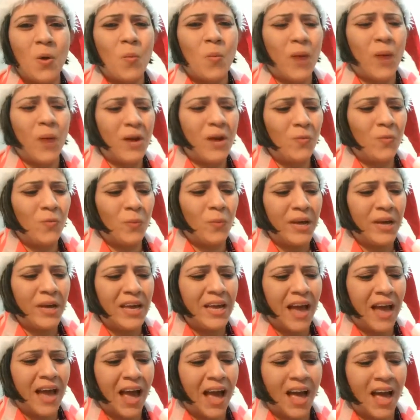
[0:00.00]
when
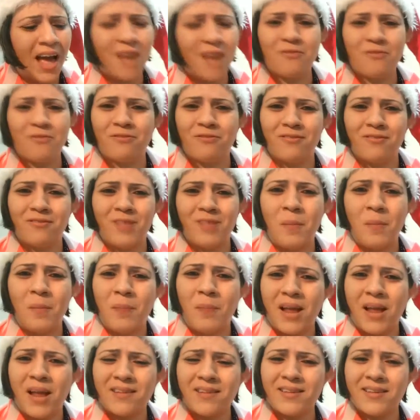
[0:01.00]
we have the
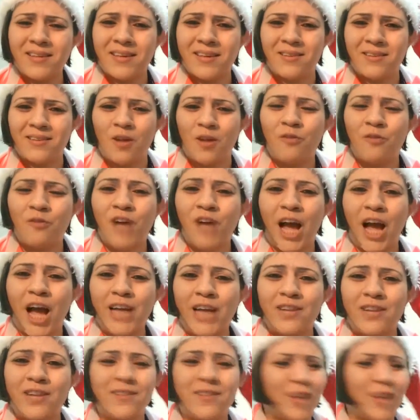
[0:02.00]
blessings of
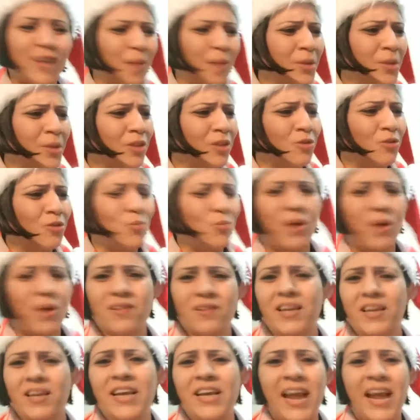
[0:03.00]
guidance coming through
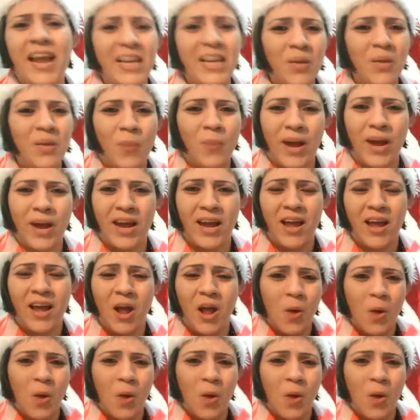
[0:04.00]
us in any way,